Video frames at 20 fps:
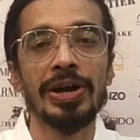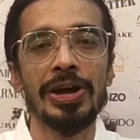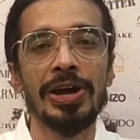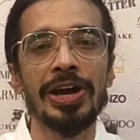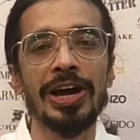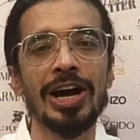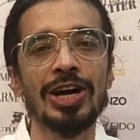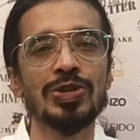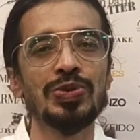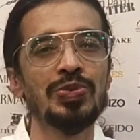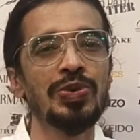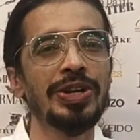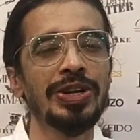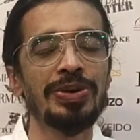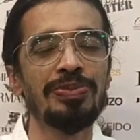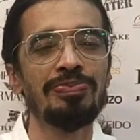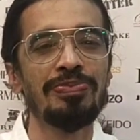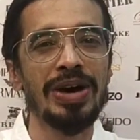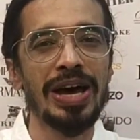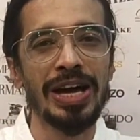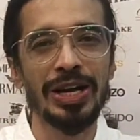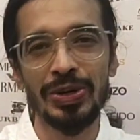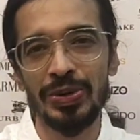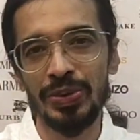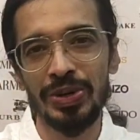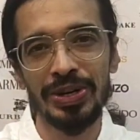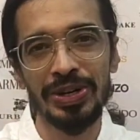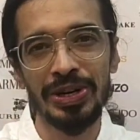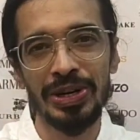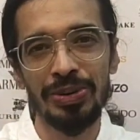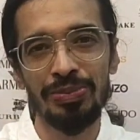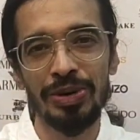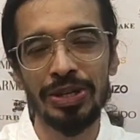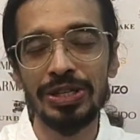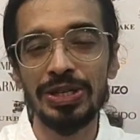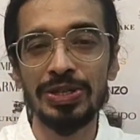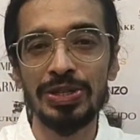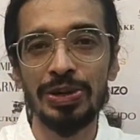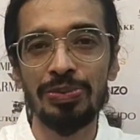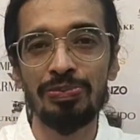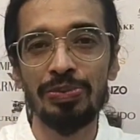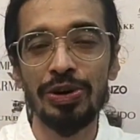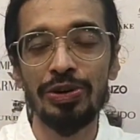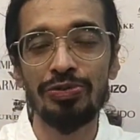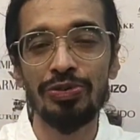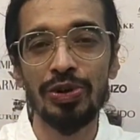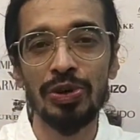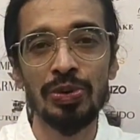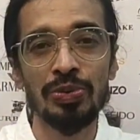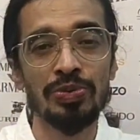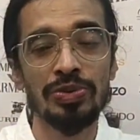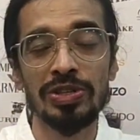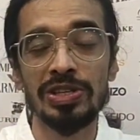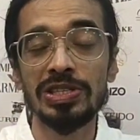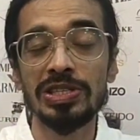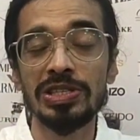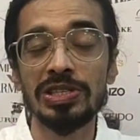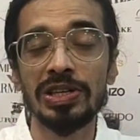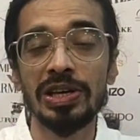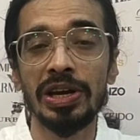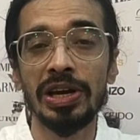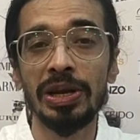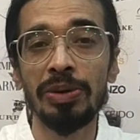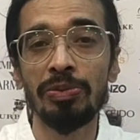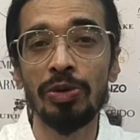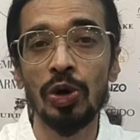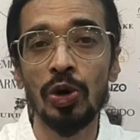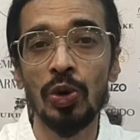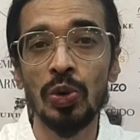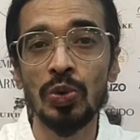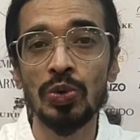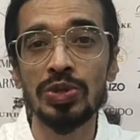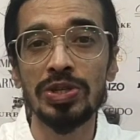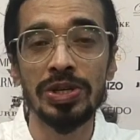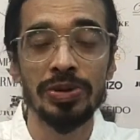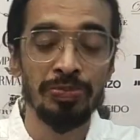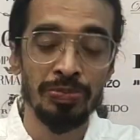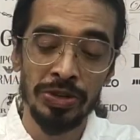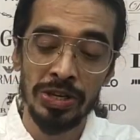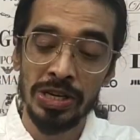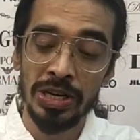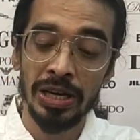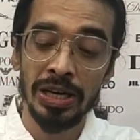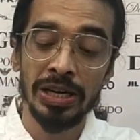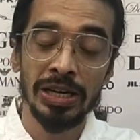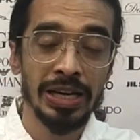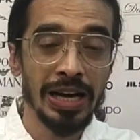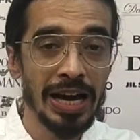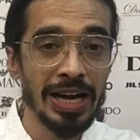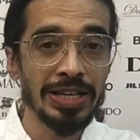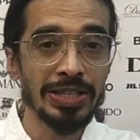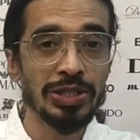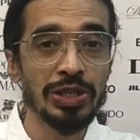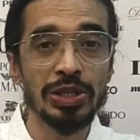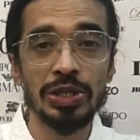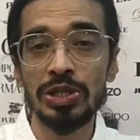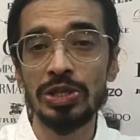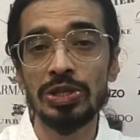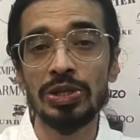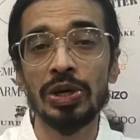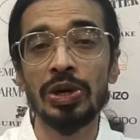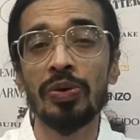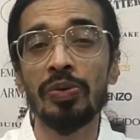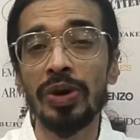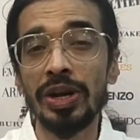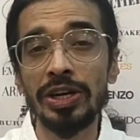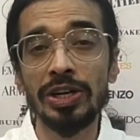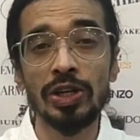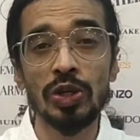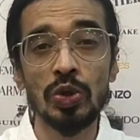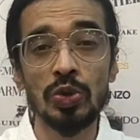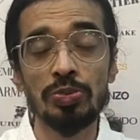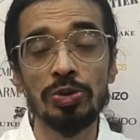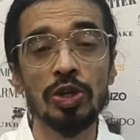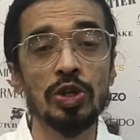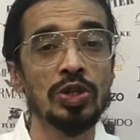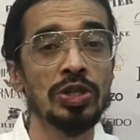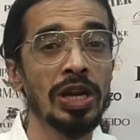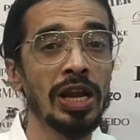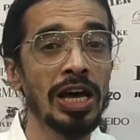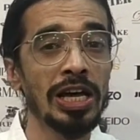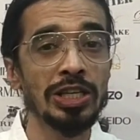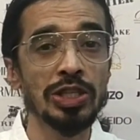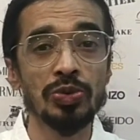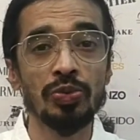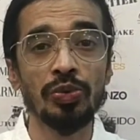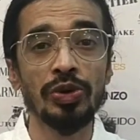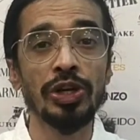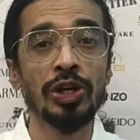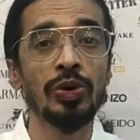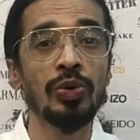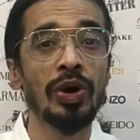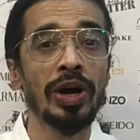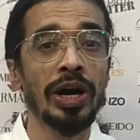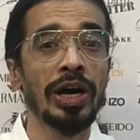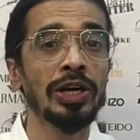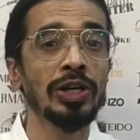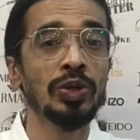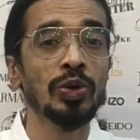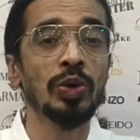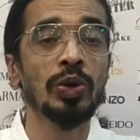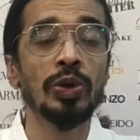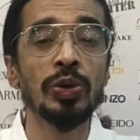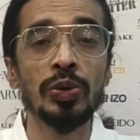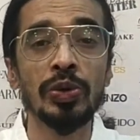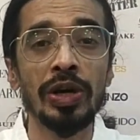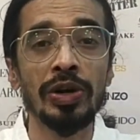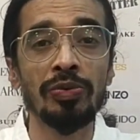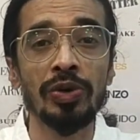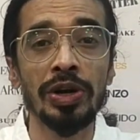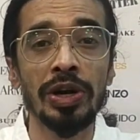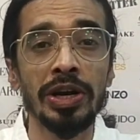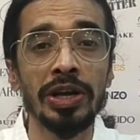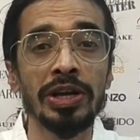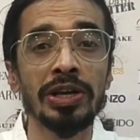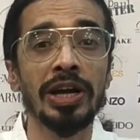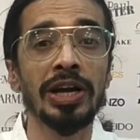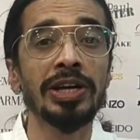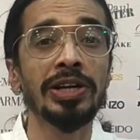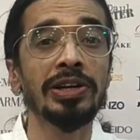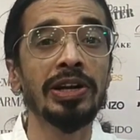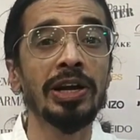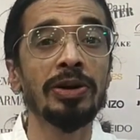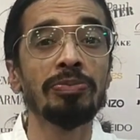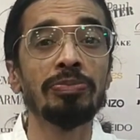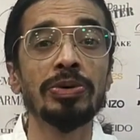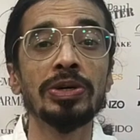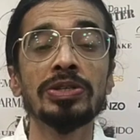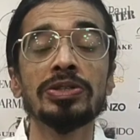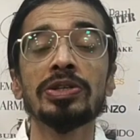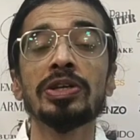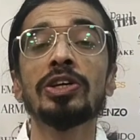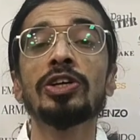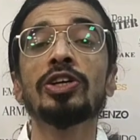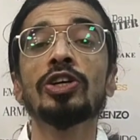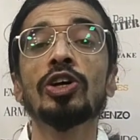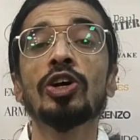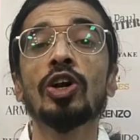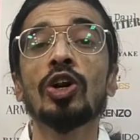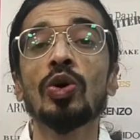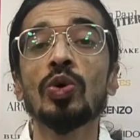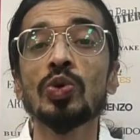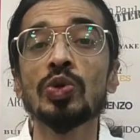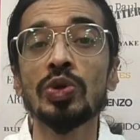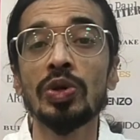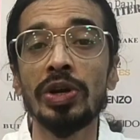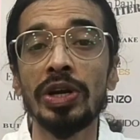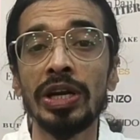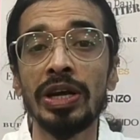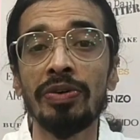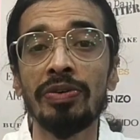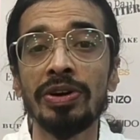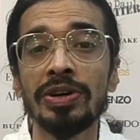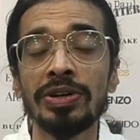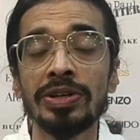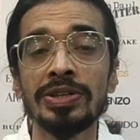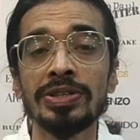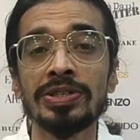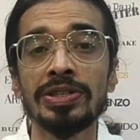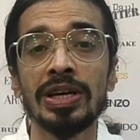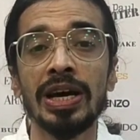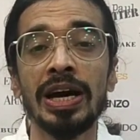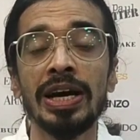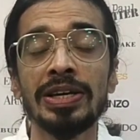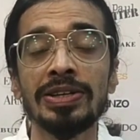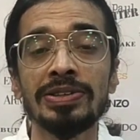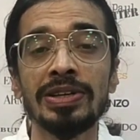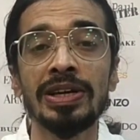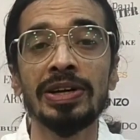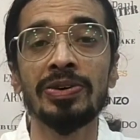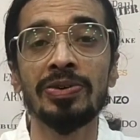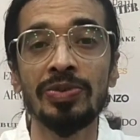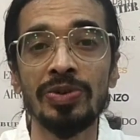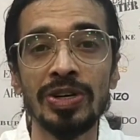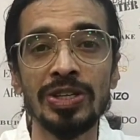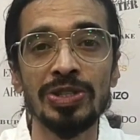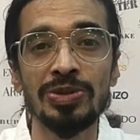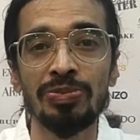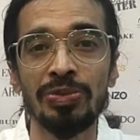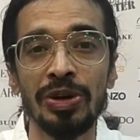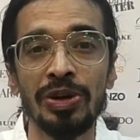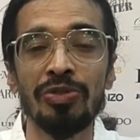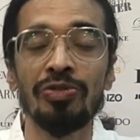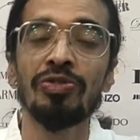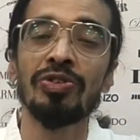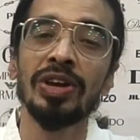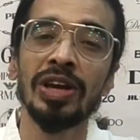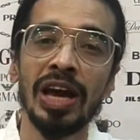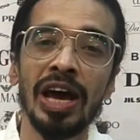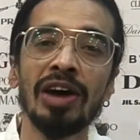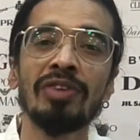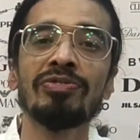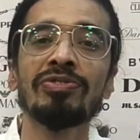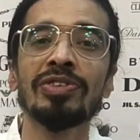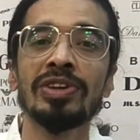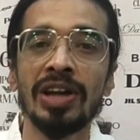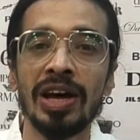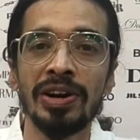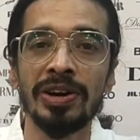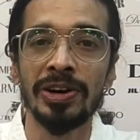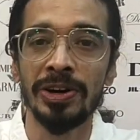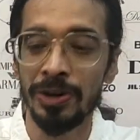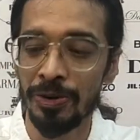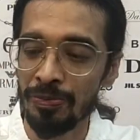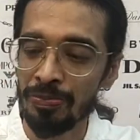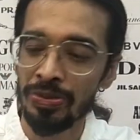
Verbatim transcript: Hey guys, welcome back to Al Kareem Attars And Perfumes. This is Kareem, your host. Guys, this is a great news because last video I had told you that we are getting ninety-nine percent close Creed Aventus, guys, and trust me, we have done it.